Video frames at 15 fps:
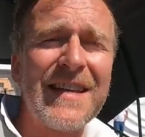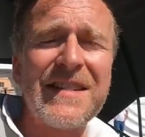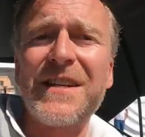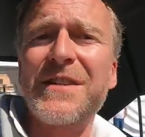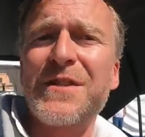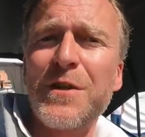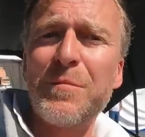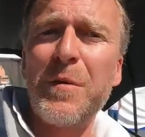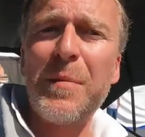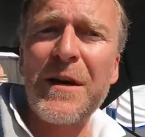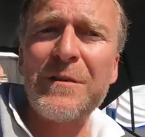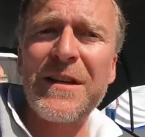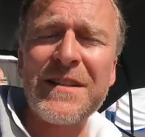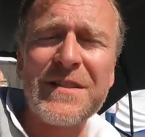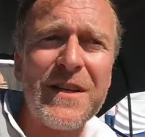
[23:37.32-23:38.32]
Is it a
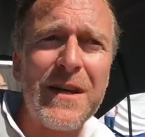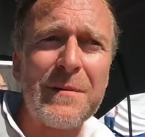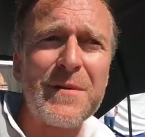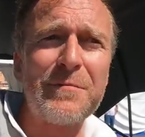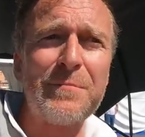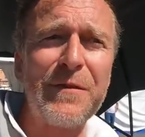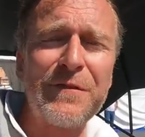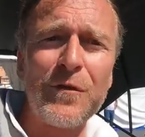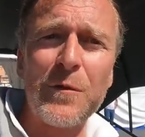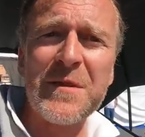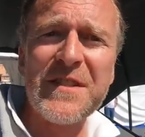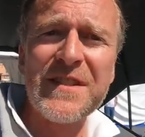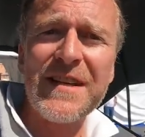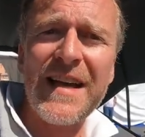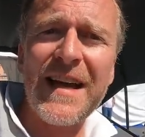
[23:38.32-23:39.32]
superboat in terms of
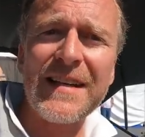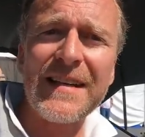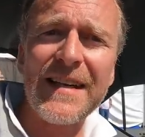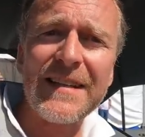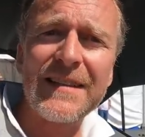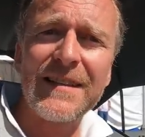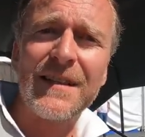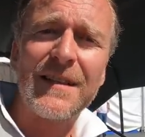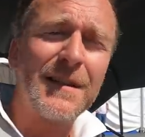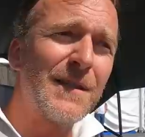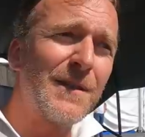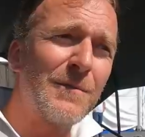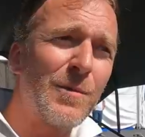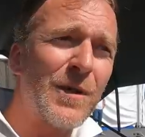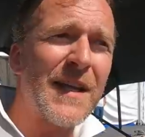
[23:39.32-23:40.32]
performance and handling?
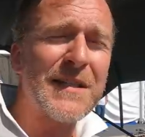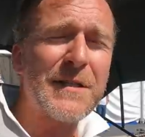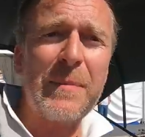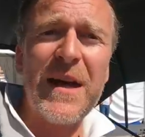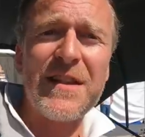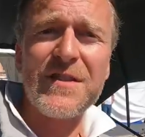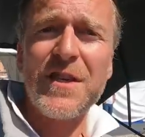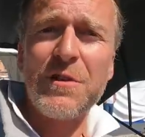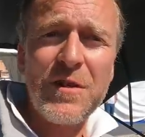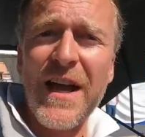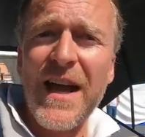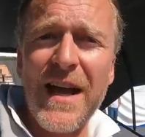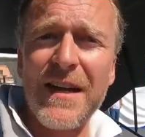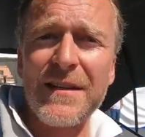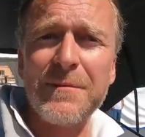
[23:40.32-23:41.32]
Well, that depends. You
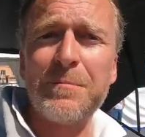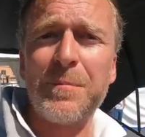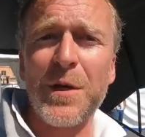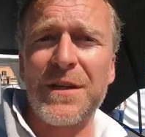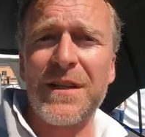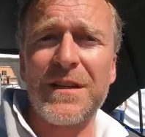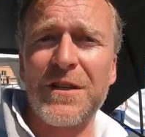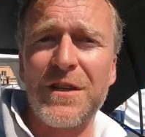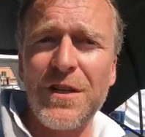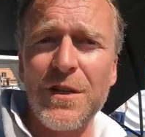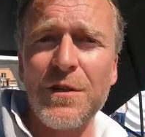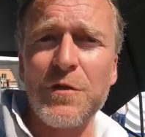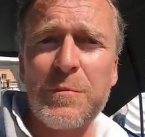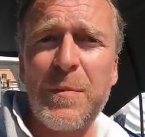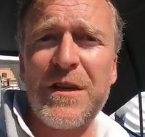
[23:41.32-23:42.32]
can put
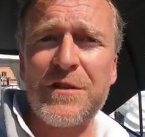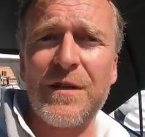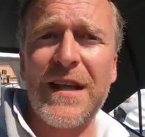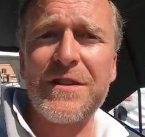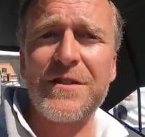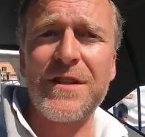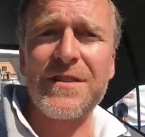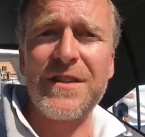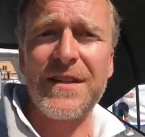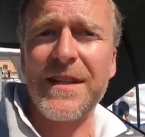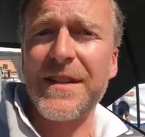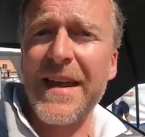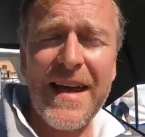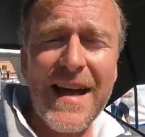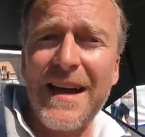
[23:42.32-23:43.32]
huge petrol engines
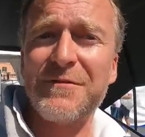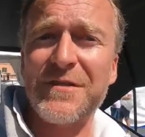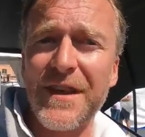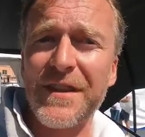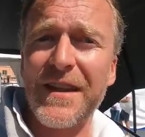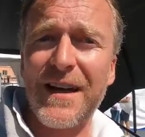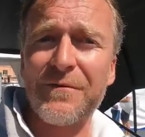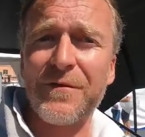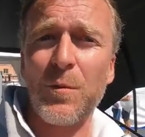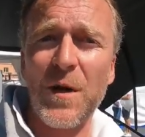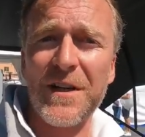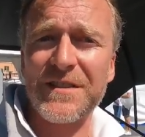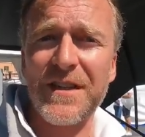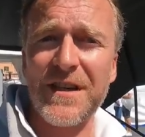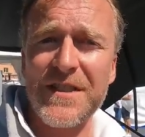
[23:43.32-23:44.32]
in, and they have done that for
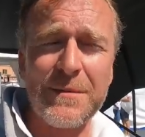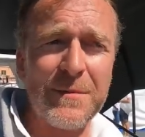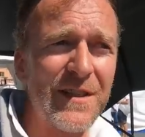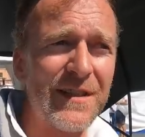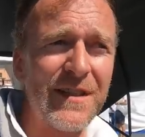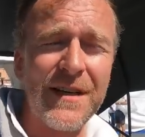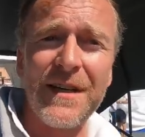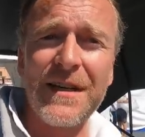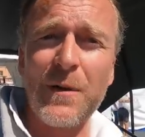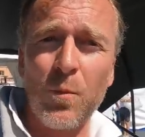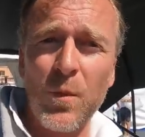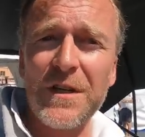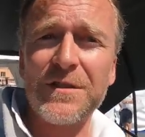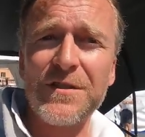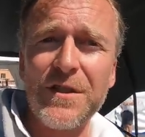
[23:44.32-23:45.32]
one customer, and
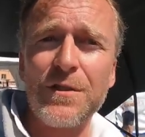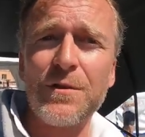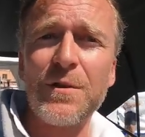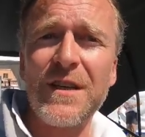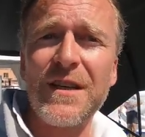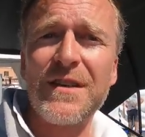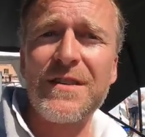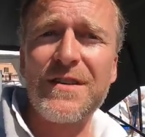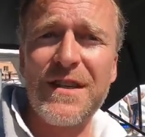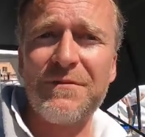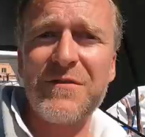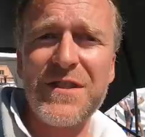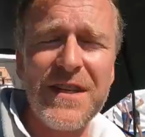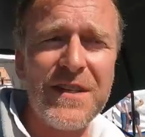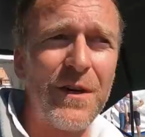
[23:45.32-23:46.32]
it will do
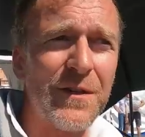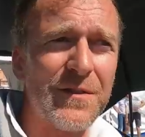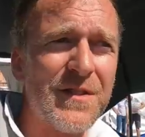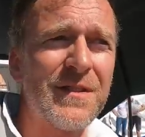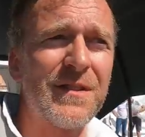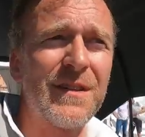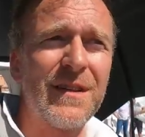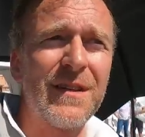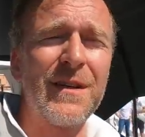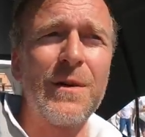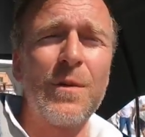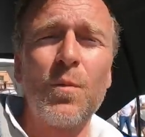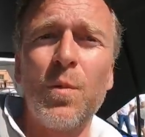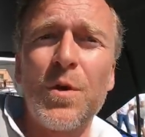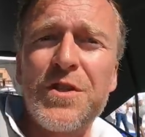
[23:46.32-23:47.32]
70 knots.
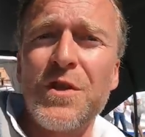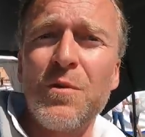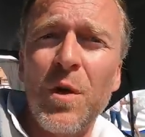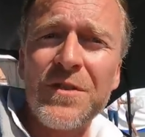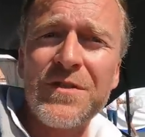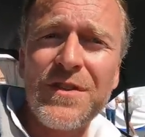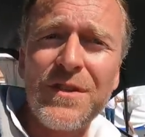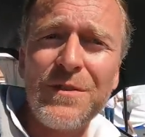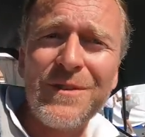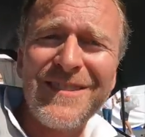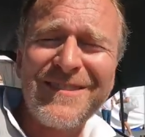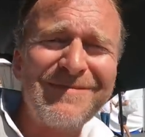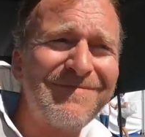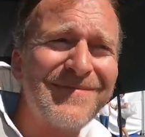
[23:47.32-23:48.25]
Would you want to?